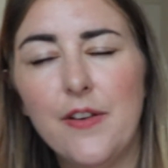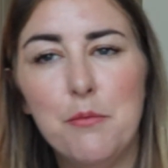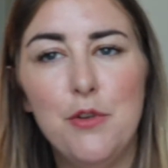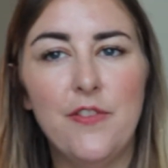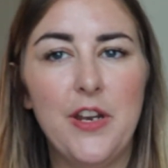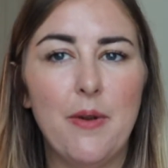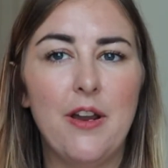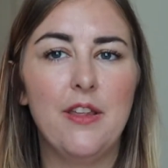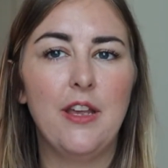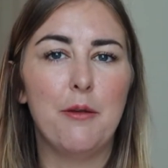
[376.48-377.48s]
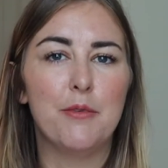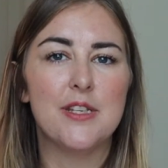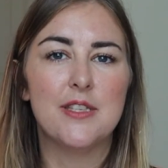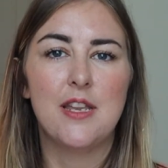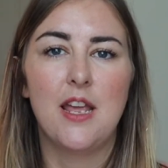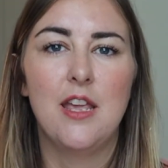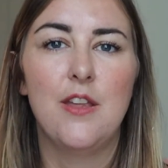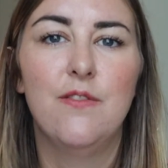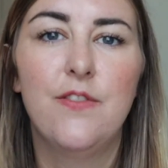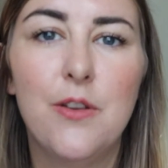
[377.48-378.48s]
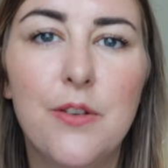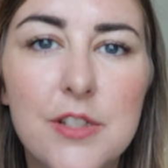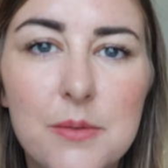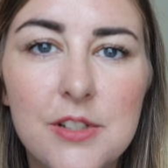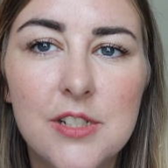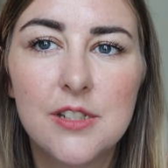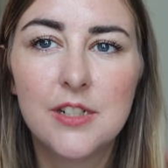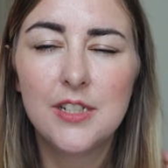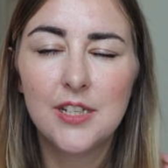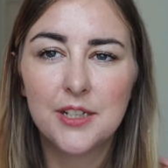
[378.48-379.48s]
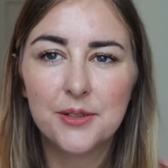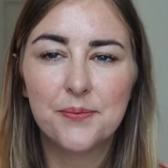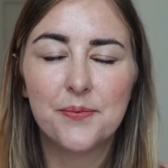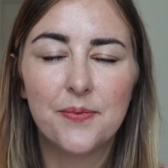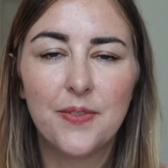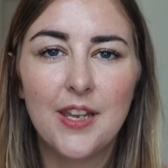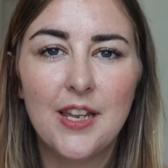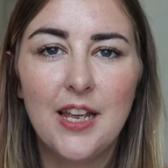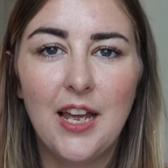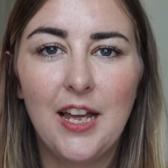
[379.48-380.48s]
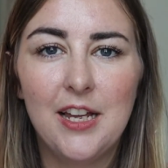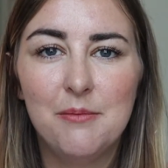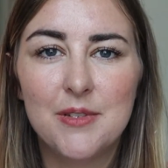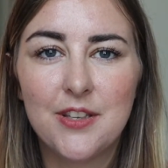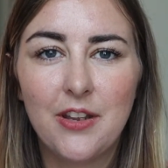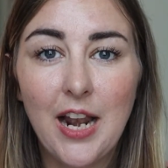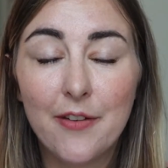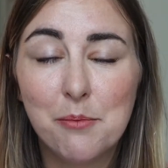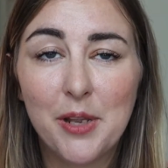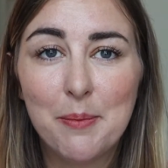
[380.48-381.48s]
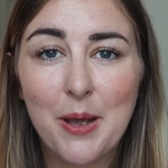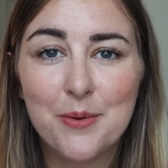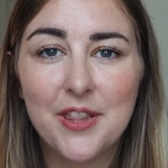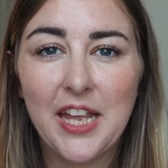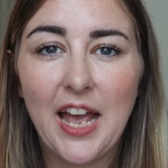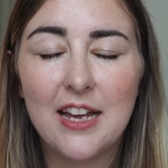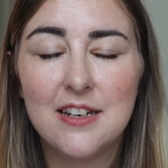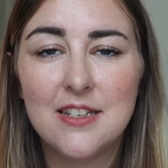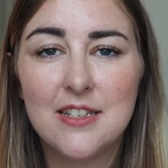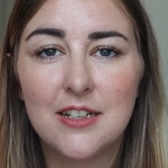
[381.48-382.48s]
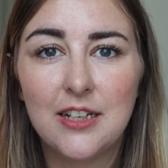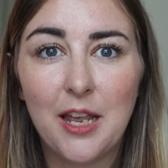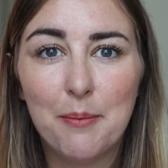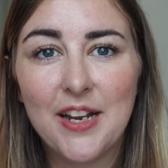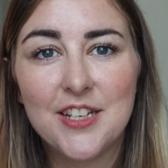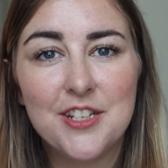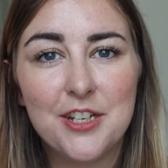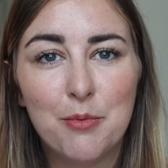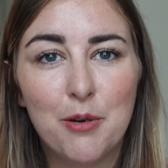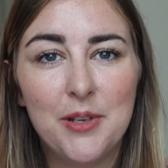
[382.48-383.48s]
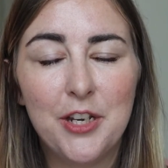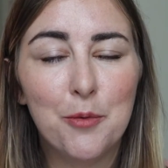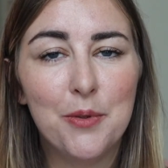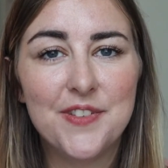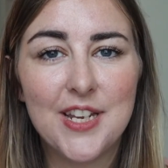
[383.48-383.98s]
move anywhere, I think I'm going to stay in focus, which is good. So yeah, I'll have a play about with it and get back to you probably in a couple of